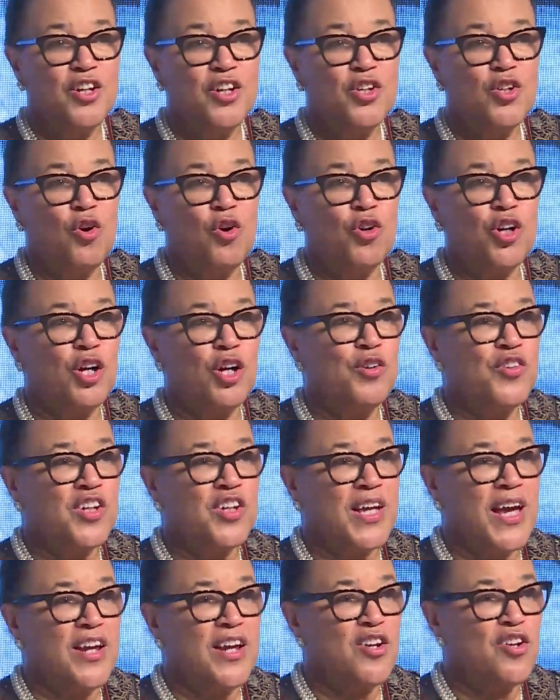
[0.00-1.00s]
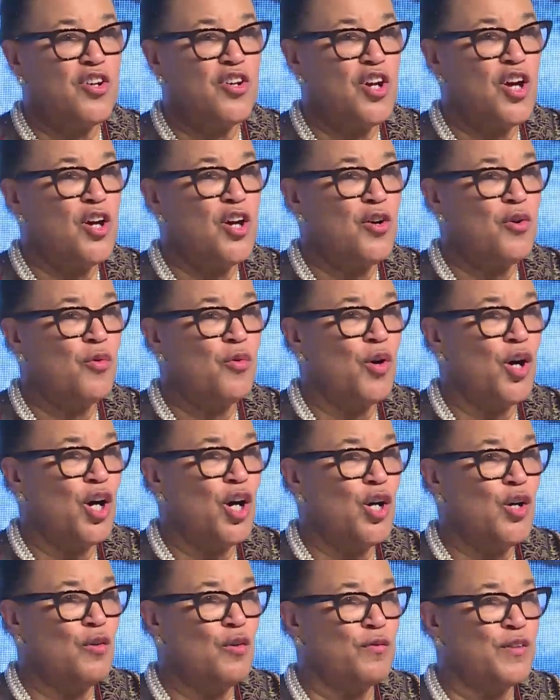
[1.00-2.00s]
you're going to get no
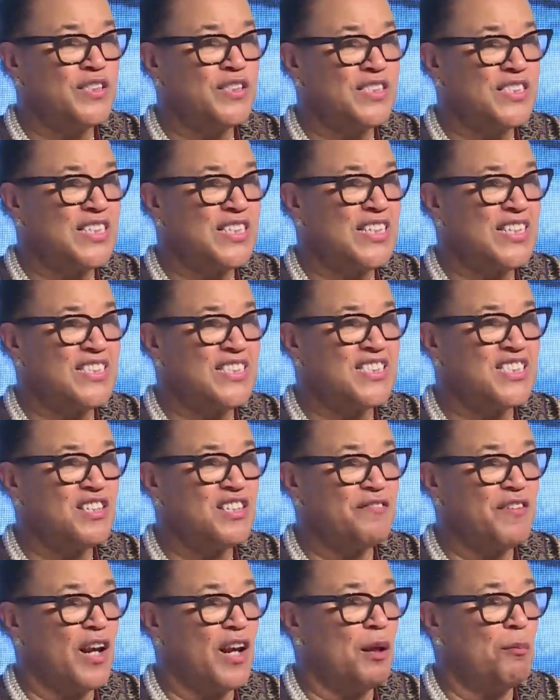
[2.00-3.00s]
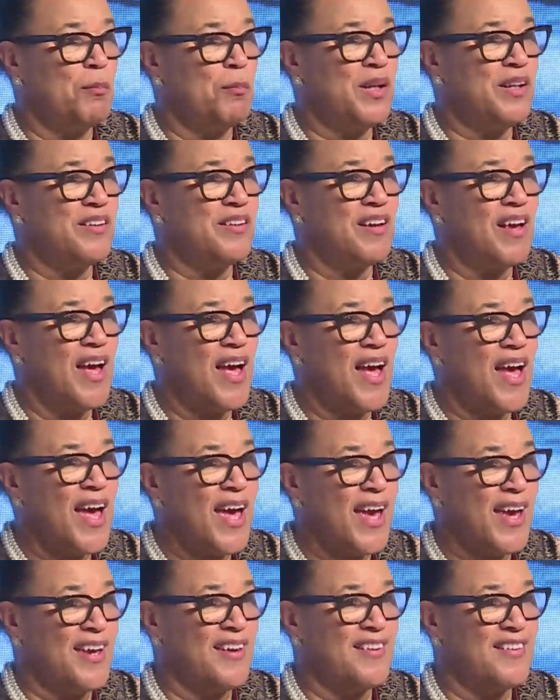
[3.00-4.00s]
overseas development
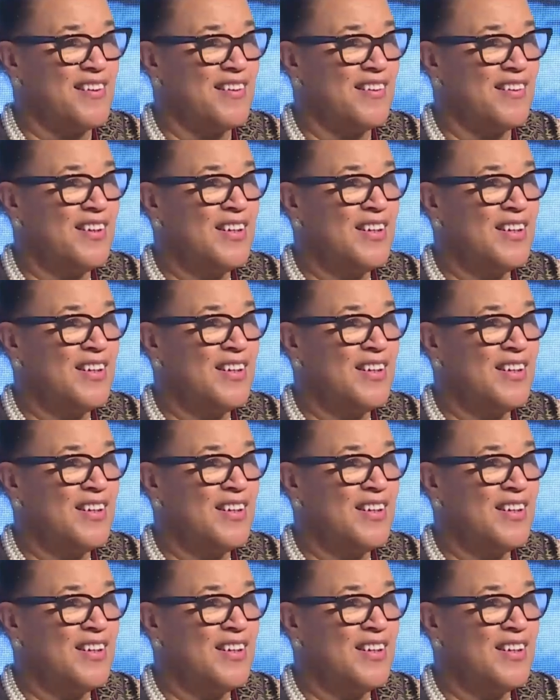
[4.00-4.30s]
aid.